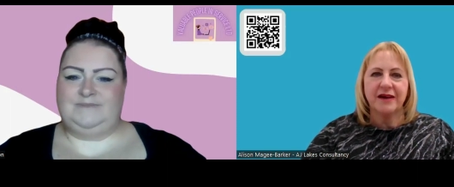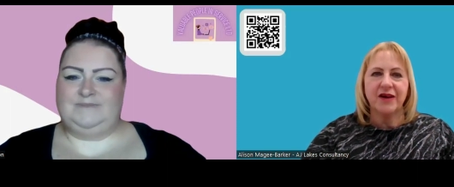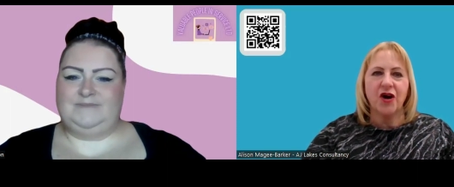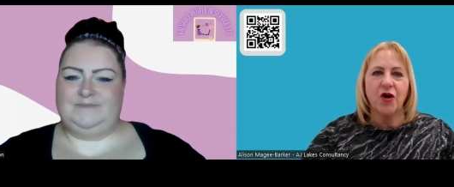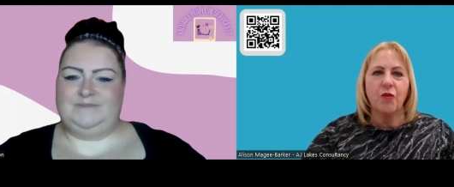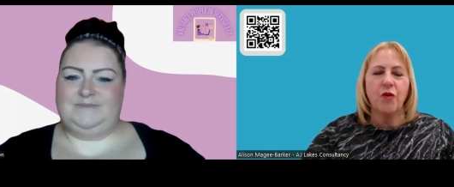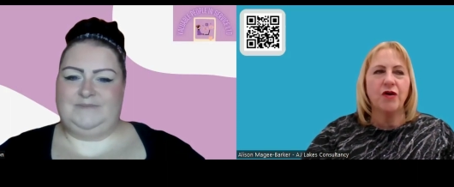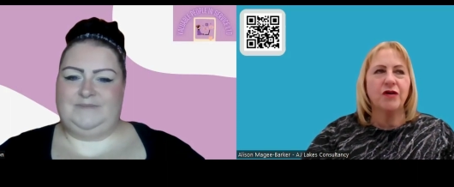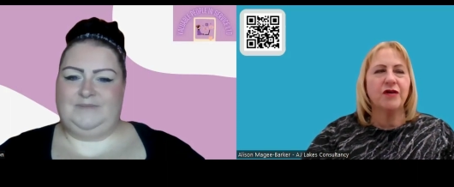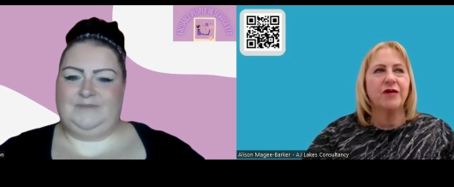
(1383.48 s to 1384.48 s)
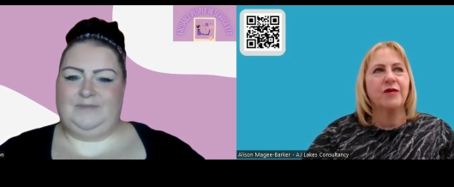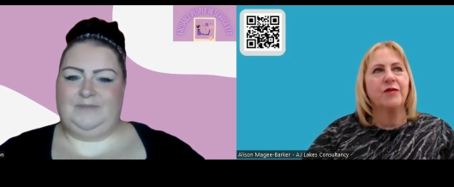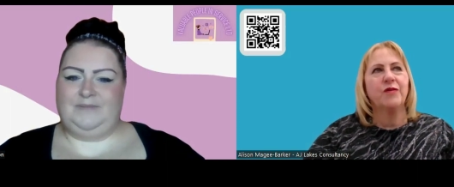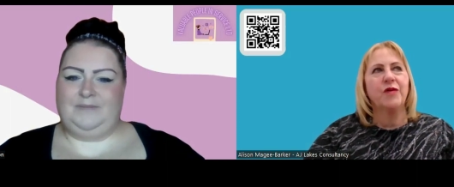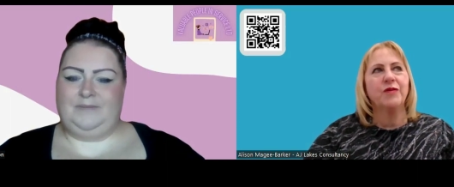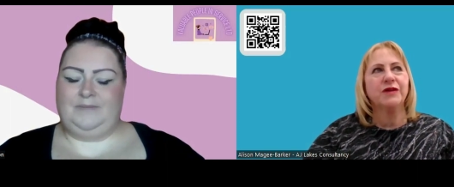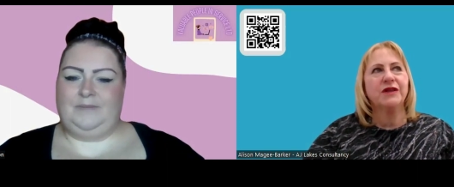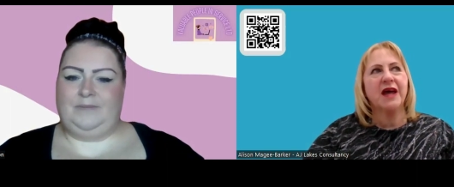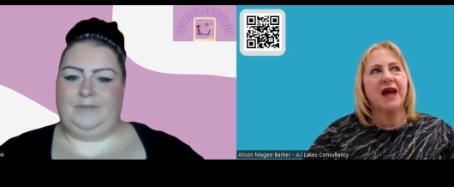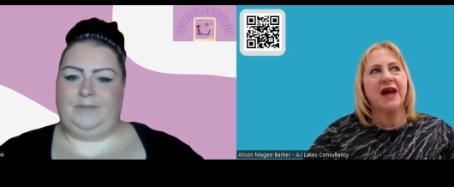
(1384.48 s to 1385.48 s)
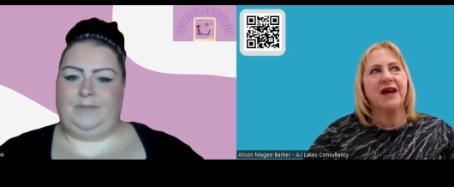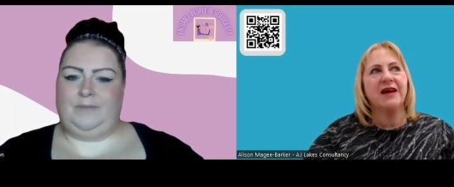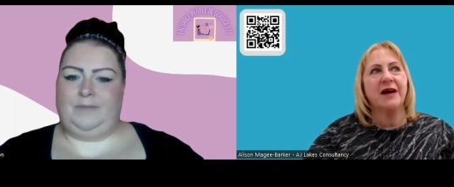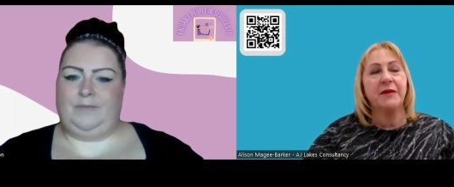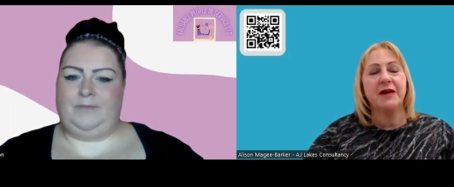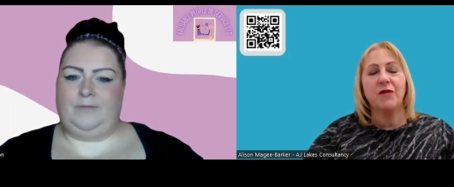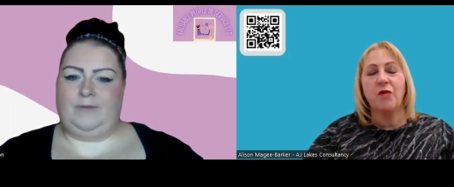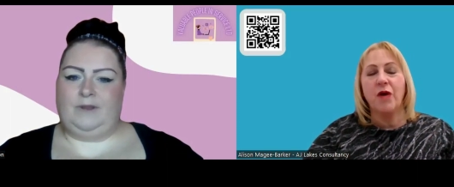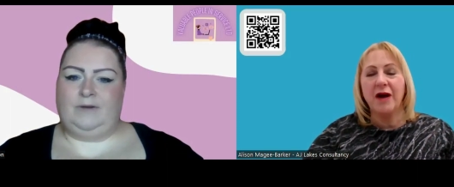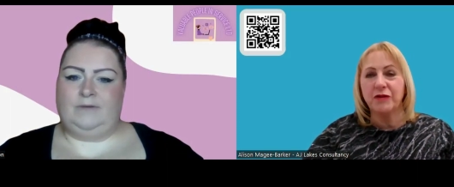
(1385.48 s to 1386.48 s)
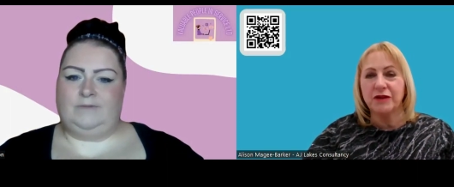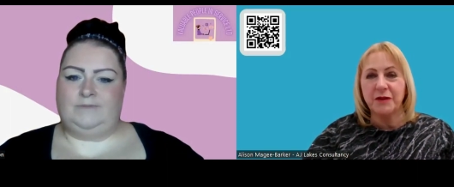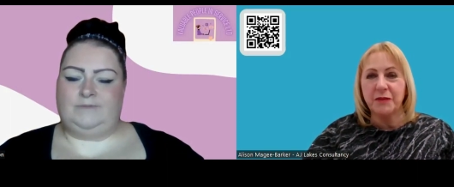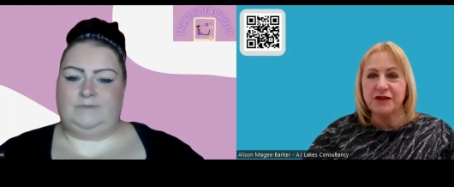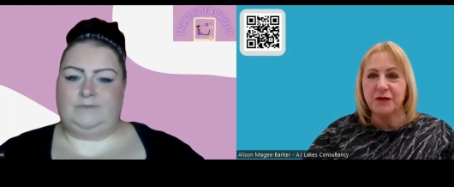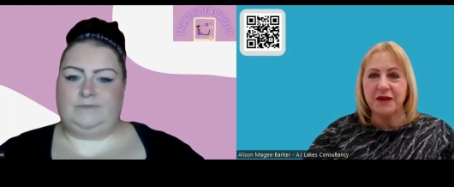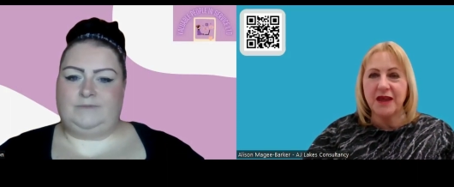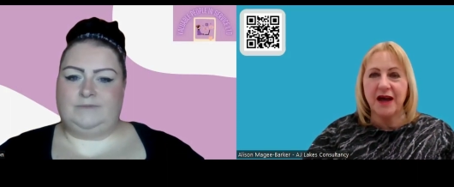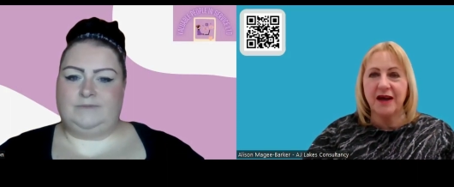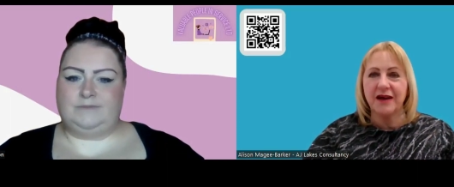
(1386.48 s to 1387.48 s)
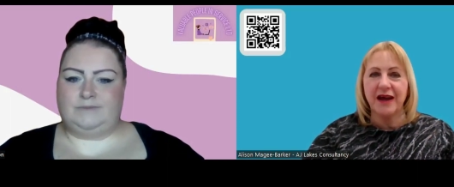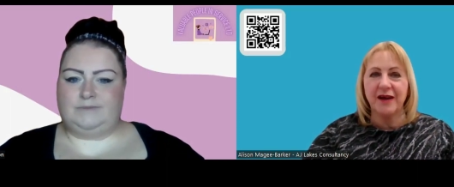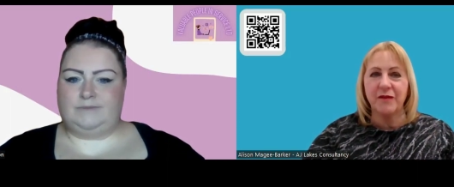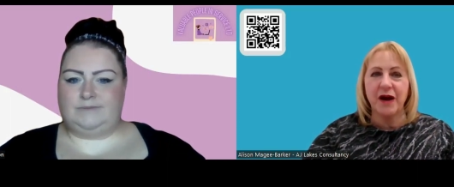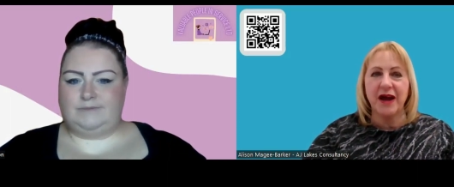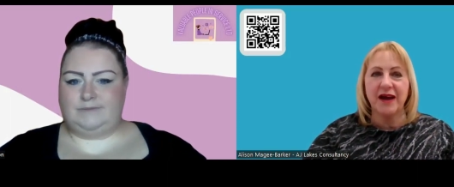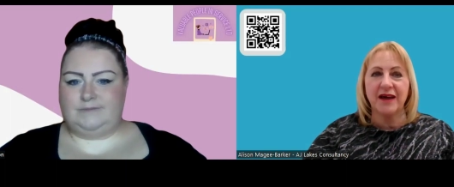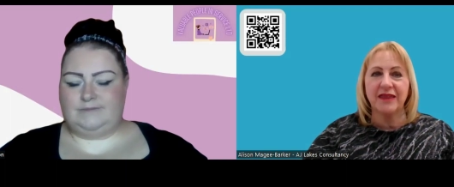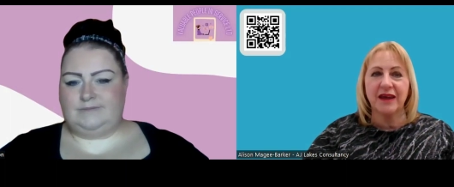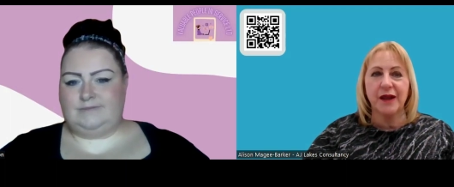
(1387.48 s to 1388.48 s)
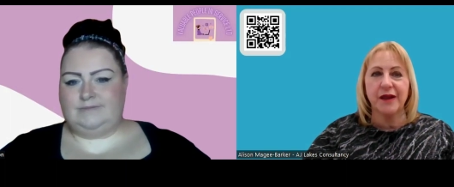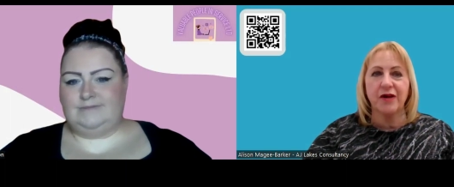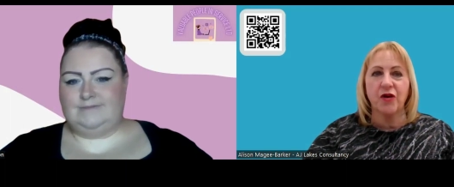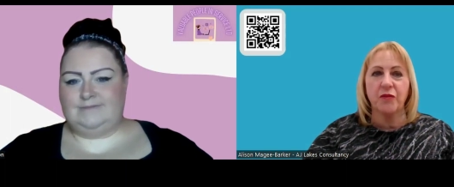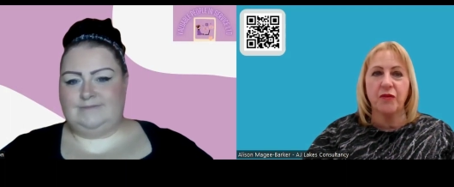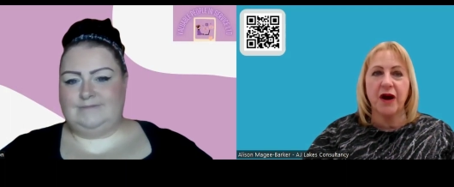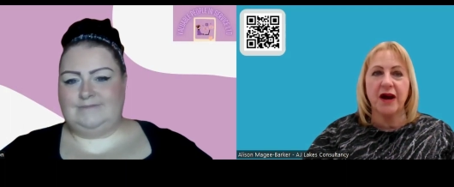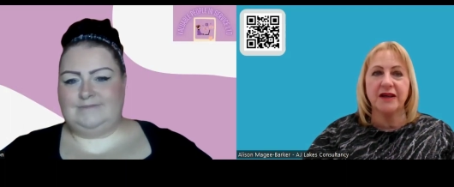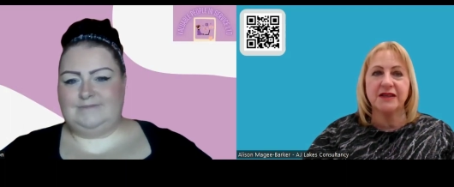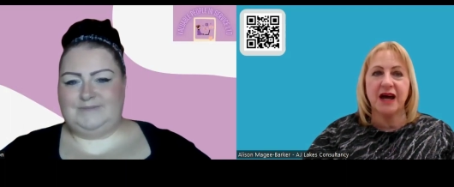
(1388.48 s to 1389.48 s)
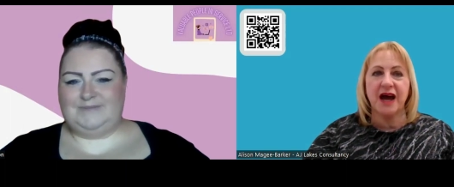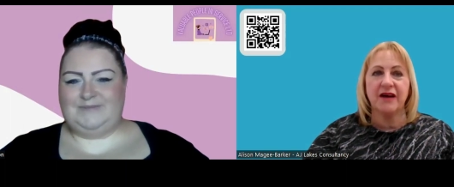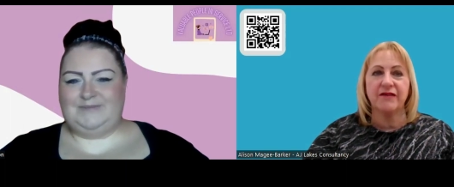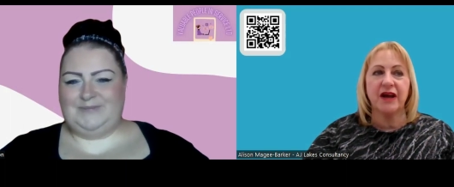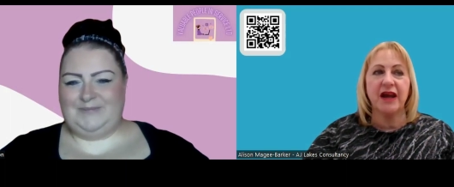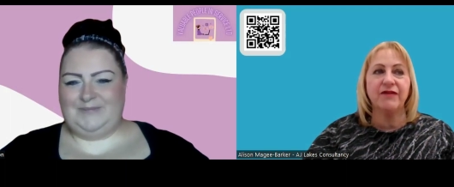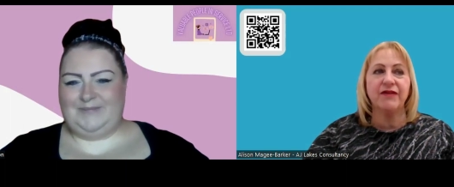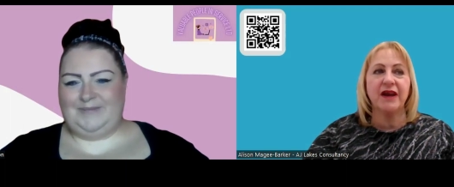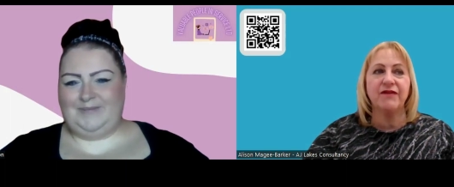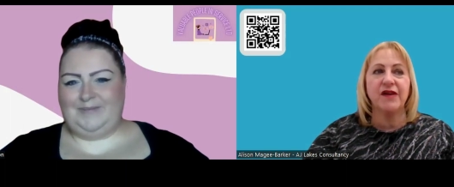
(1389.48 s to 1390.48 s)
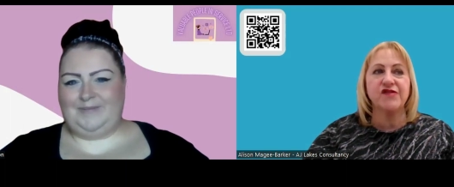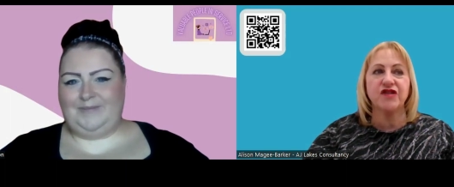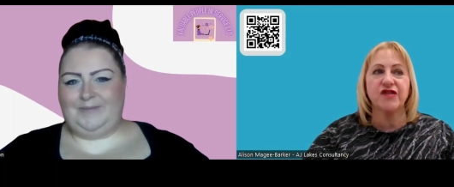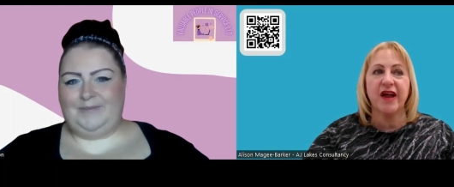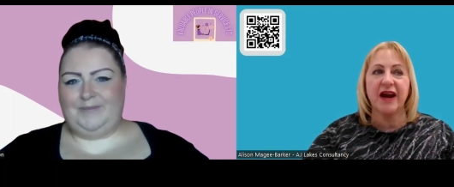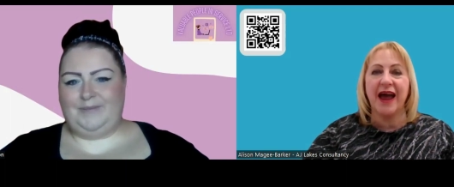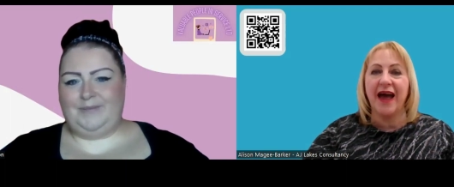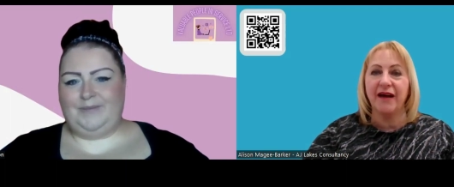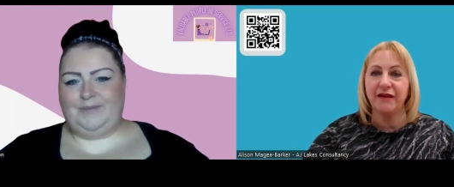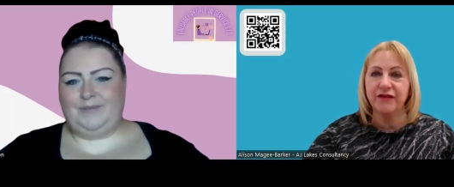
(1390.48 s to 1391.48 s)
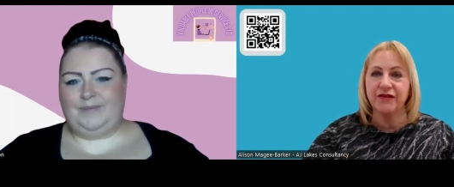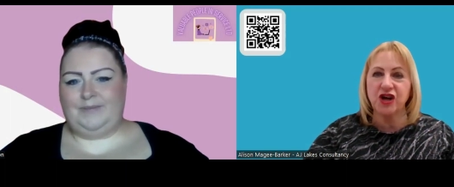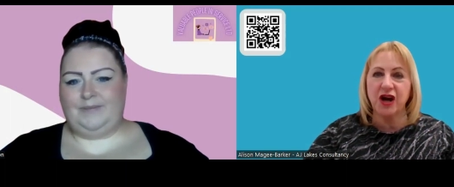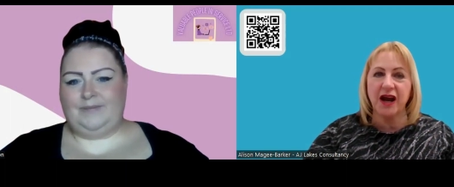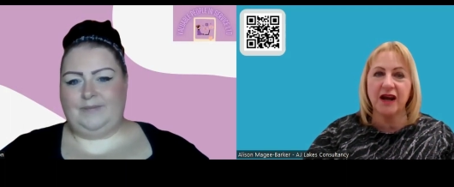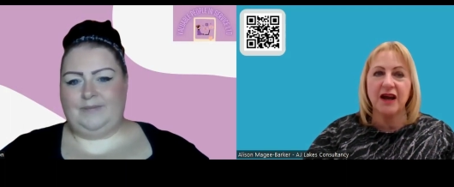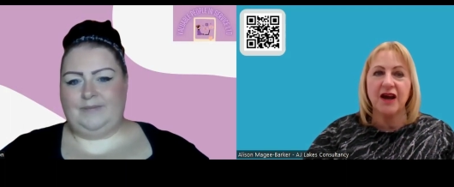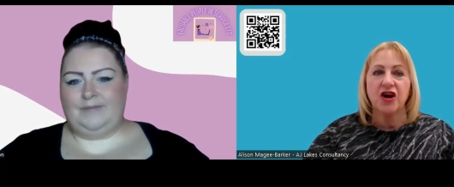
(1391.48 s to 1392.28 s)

Speaker 1: you know, what what would they i mean why would they be doing that anyway i think it's a no-brainer to have even if it's just like a health check